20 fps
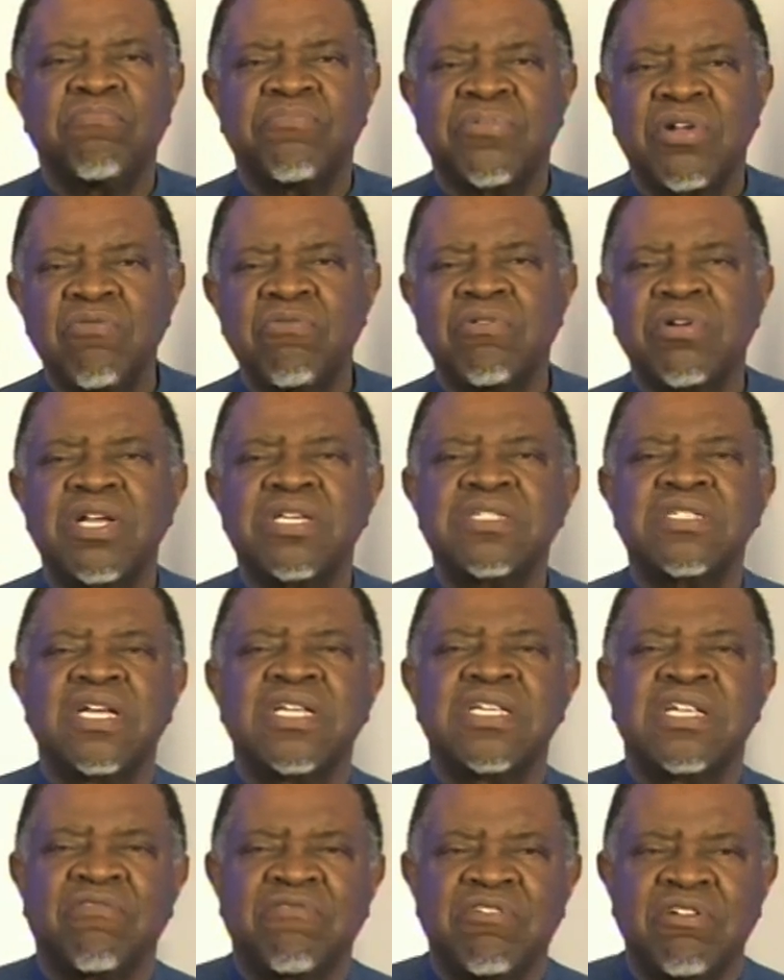progress,
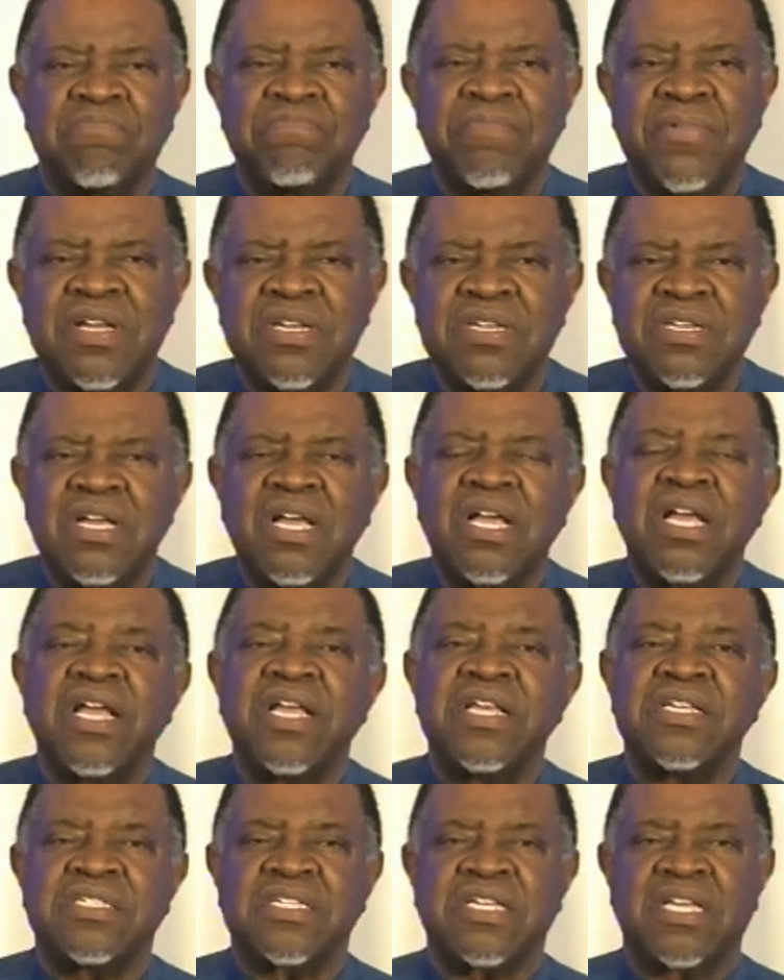and development
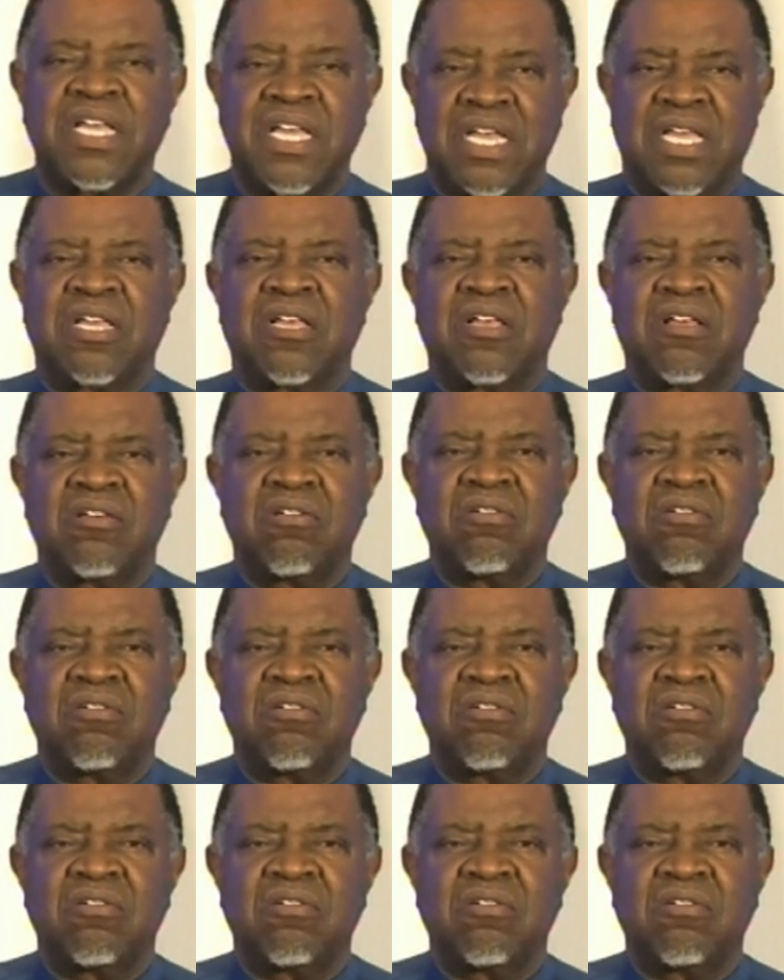is key.